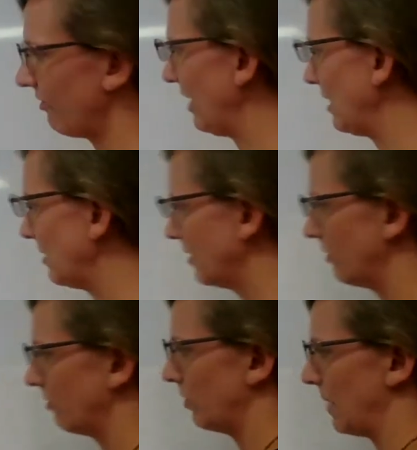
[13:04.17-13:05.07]
feet.
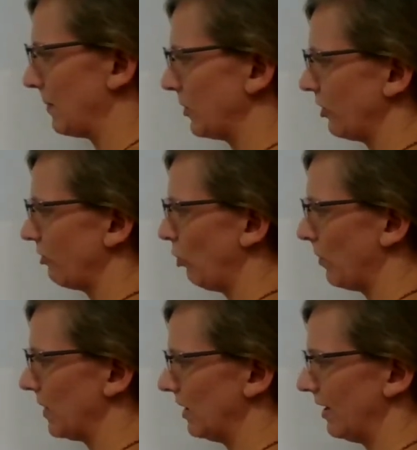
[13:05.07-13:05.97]
Remember your
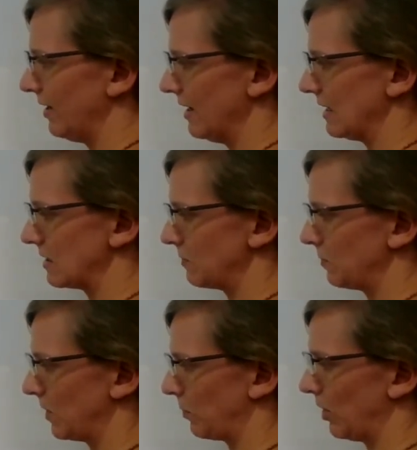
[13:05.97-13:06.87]
formula is
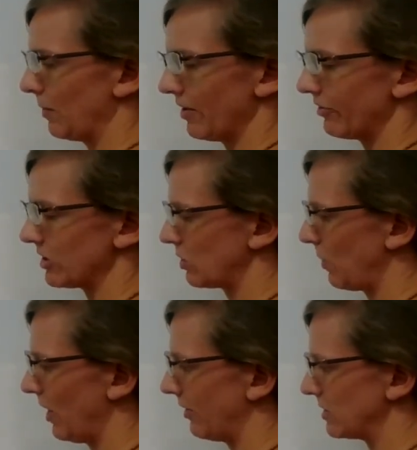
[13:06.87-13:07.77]
the perimeter of a
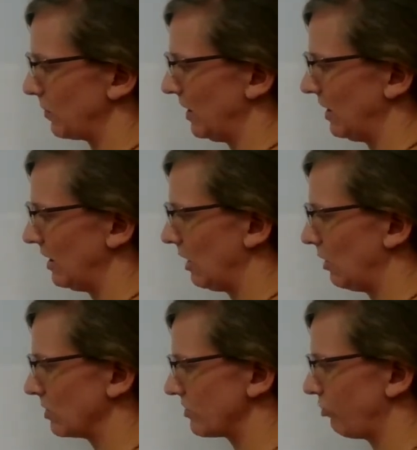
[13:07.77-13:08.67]
square is P
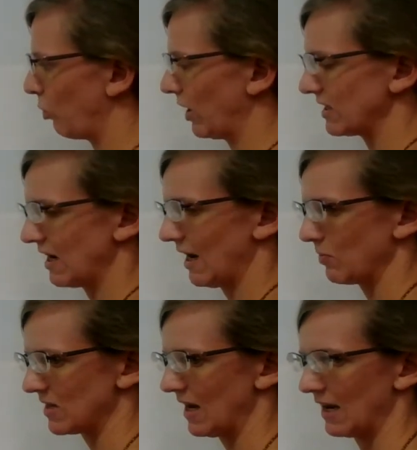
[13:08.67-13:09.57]
equals 4
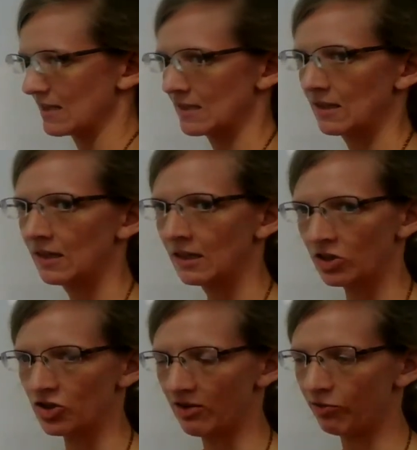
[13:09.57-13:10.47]
times S,
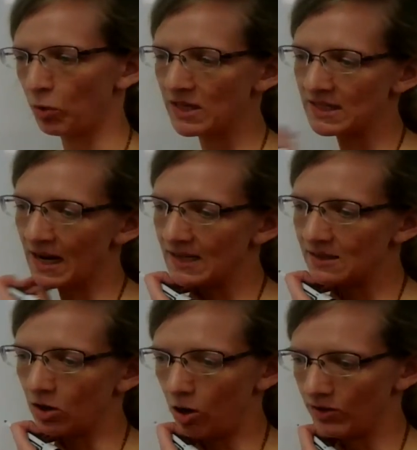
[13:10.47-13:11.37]
because you have 4 sides and
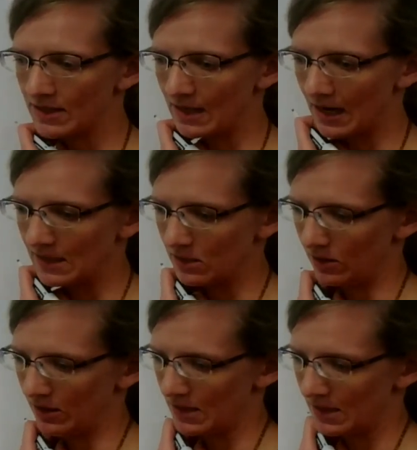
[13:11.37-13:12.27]
all the sides are
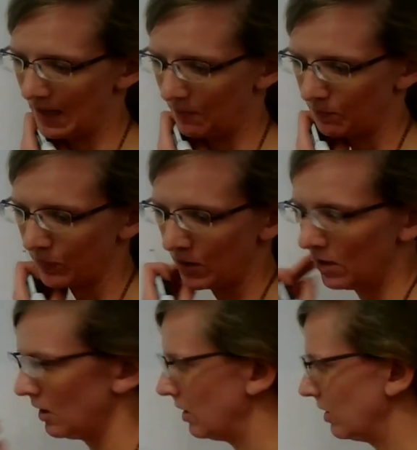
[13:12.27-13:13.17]
the same.
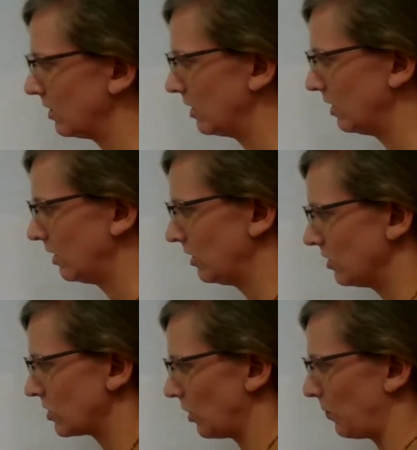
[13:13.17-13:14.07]

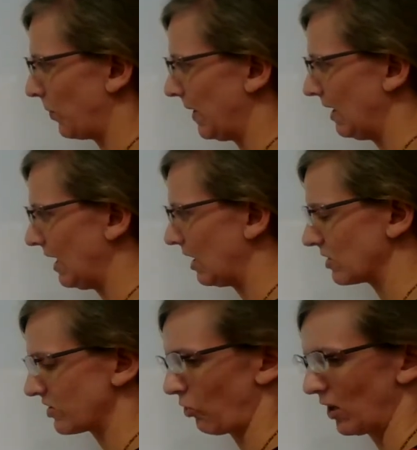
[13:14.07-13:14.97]
So P
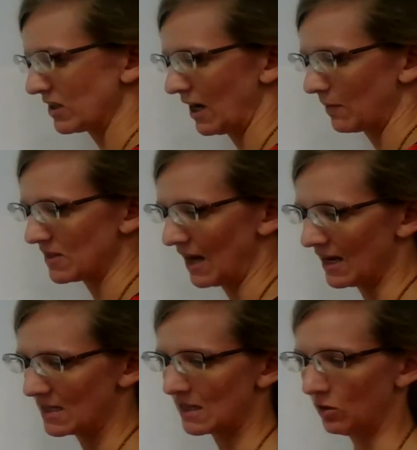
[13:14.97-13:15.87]
equals 4 times
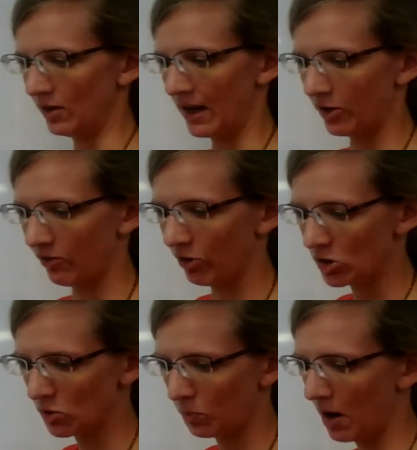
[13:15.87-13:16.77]
S. Look at your
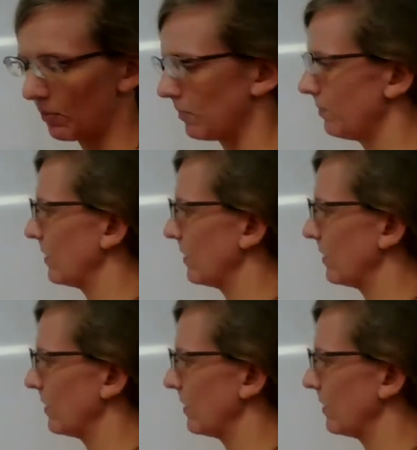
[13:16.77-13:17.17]
first problem